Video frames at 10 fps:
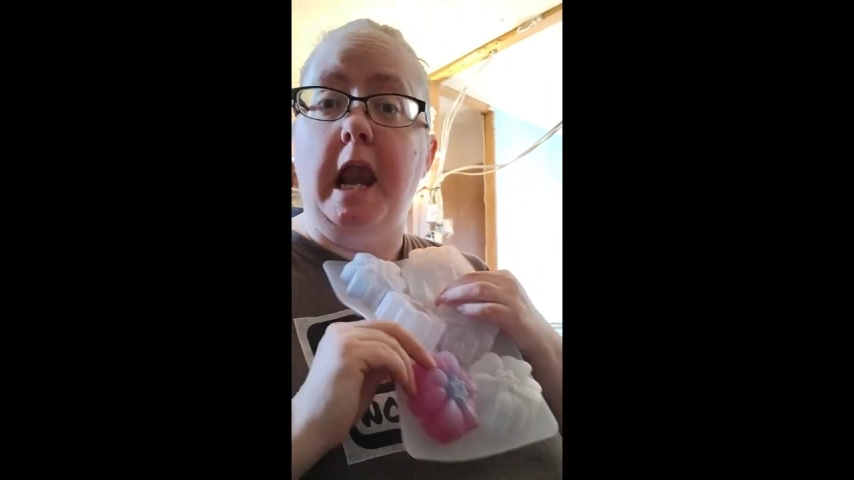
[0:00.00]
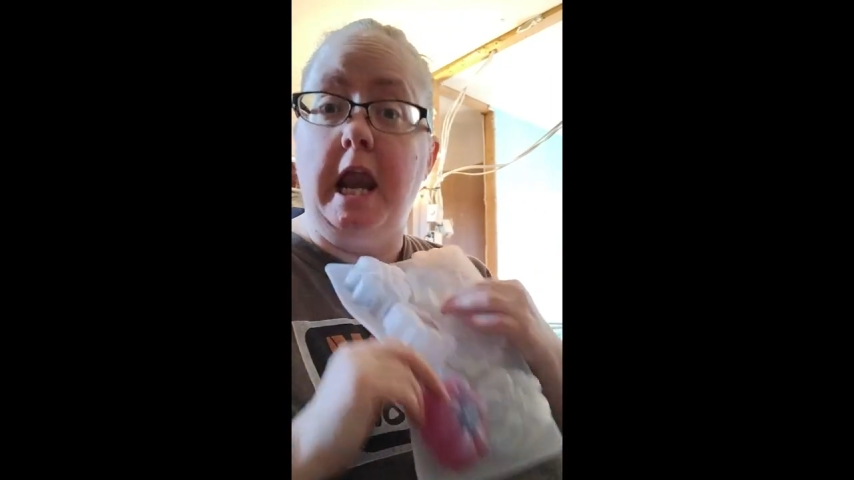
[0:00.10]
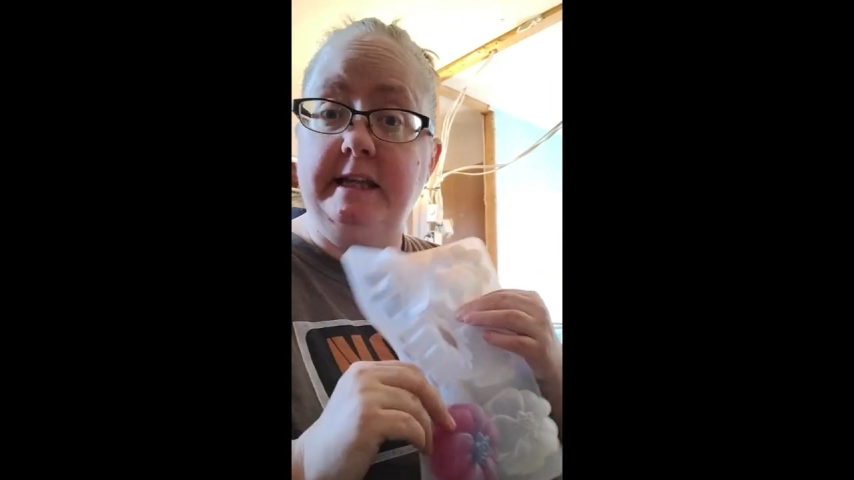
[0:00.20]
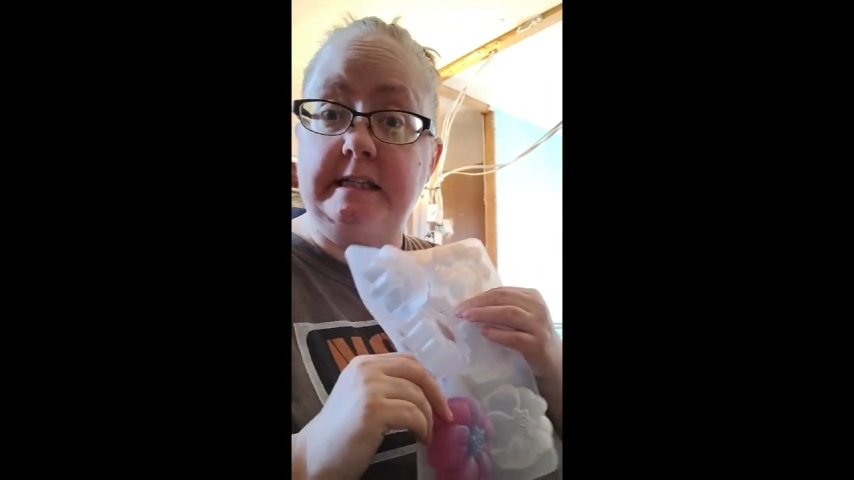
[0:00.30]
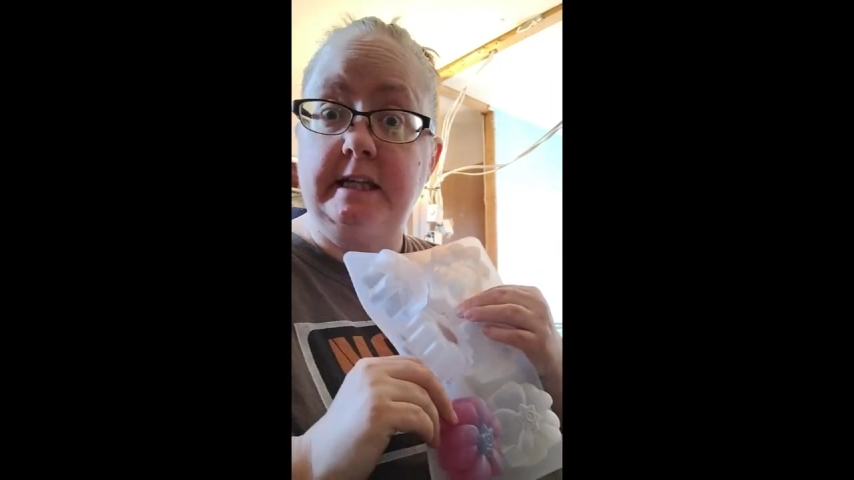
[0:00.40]

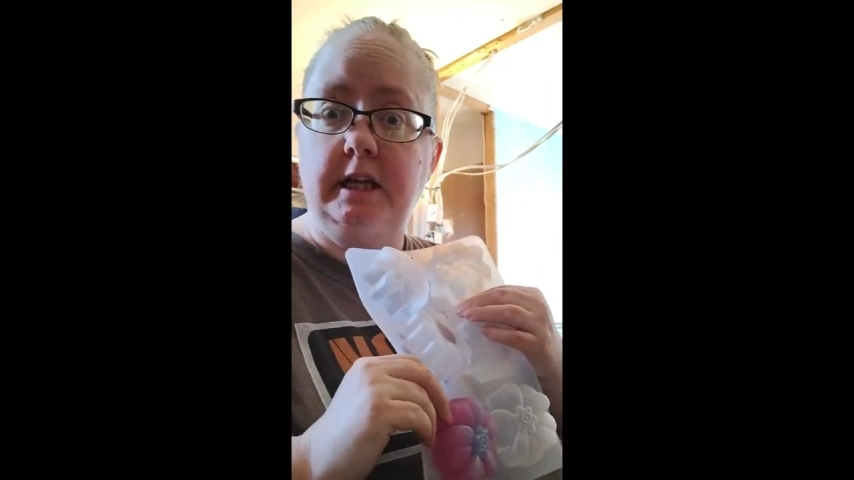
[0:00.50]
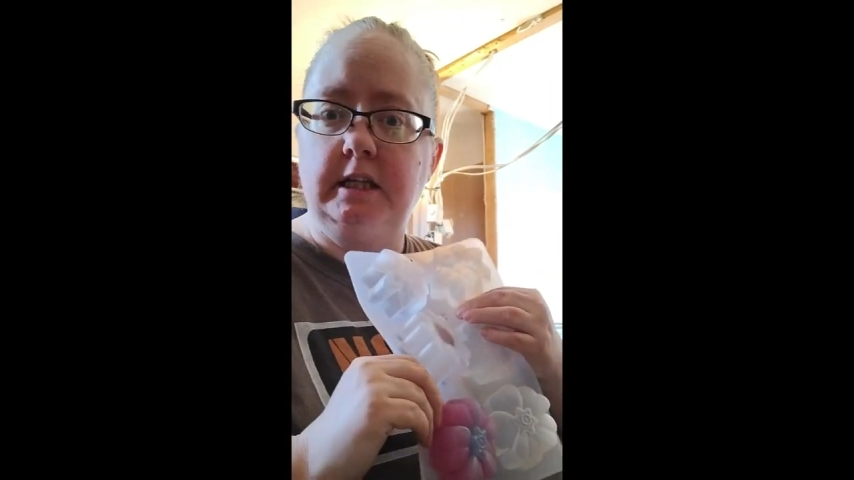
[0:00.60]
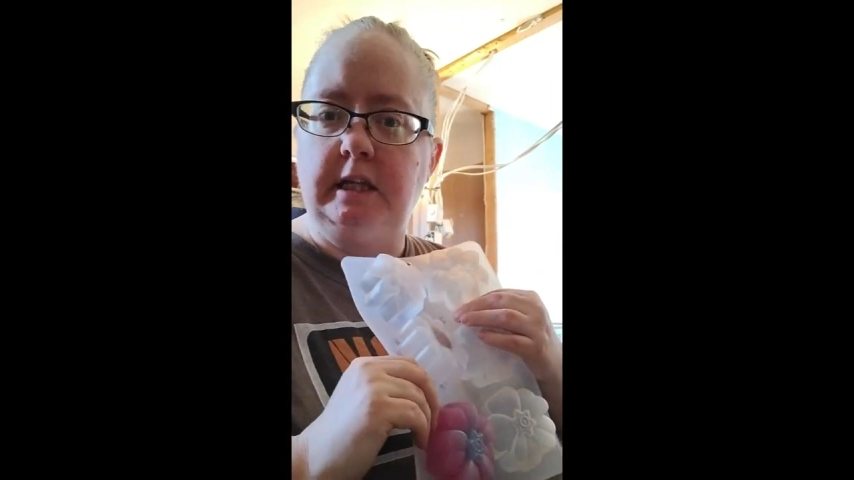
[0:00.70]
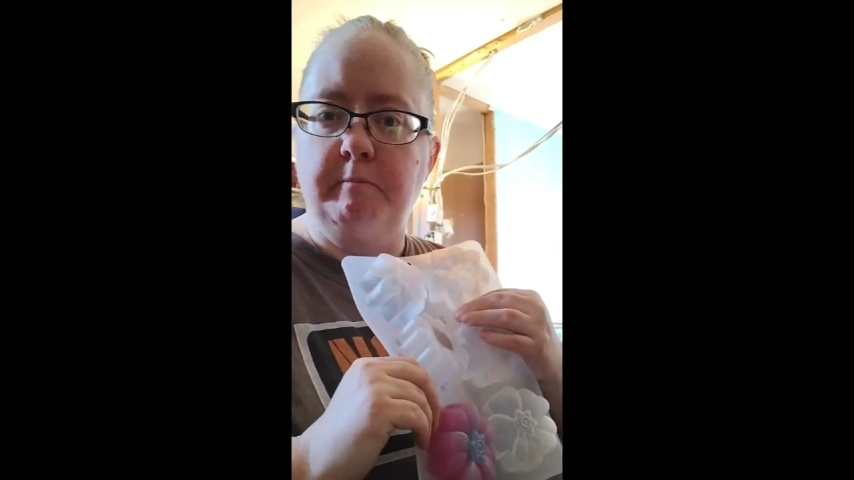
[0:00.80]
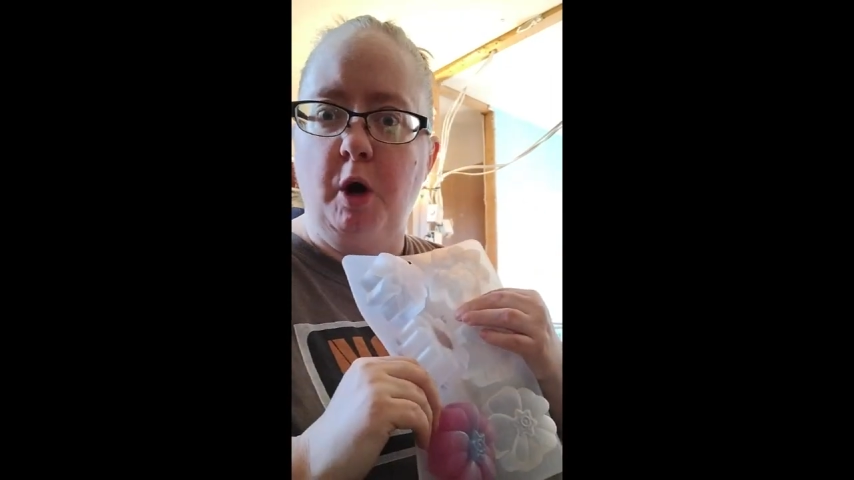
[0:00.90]
let's
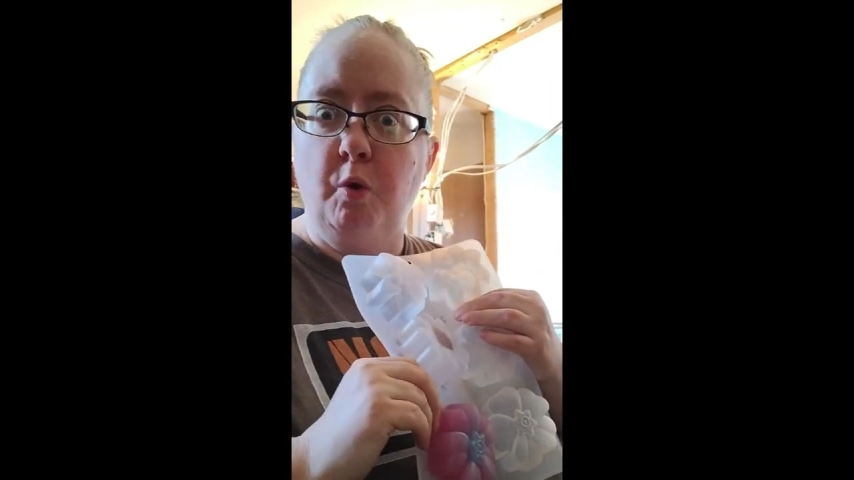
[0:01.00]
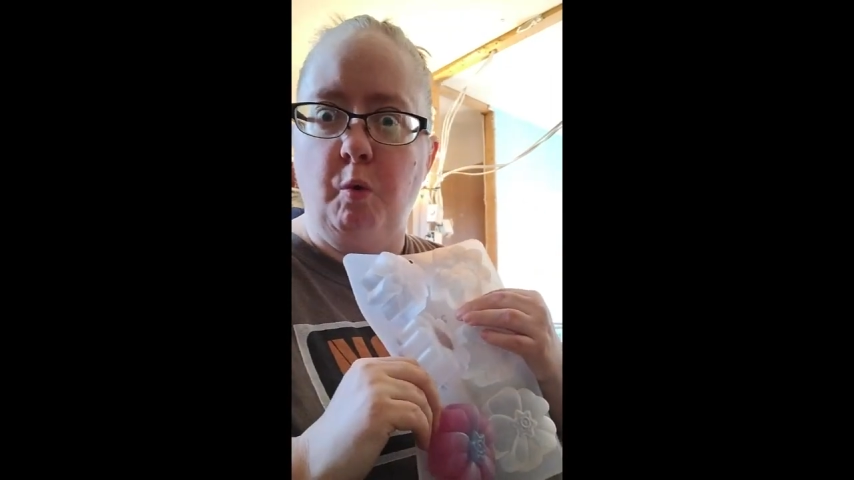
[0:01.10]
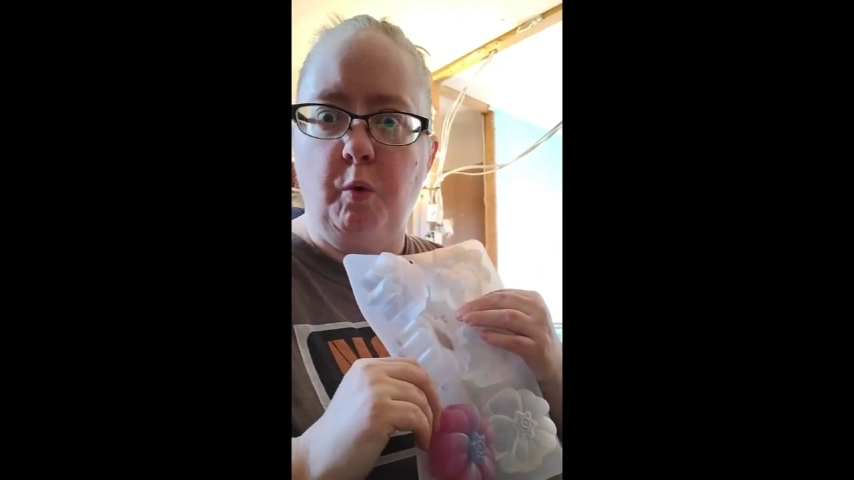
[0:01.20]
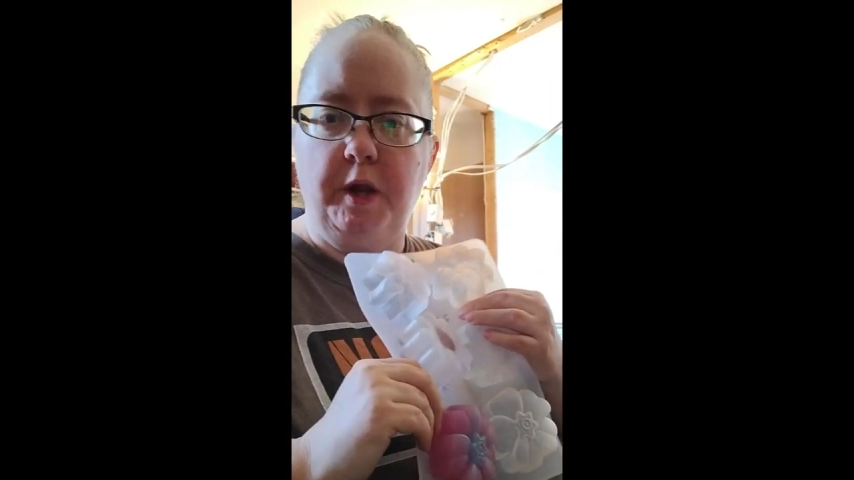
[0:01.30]
demold.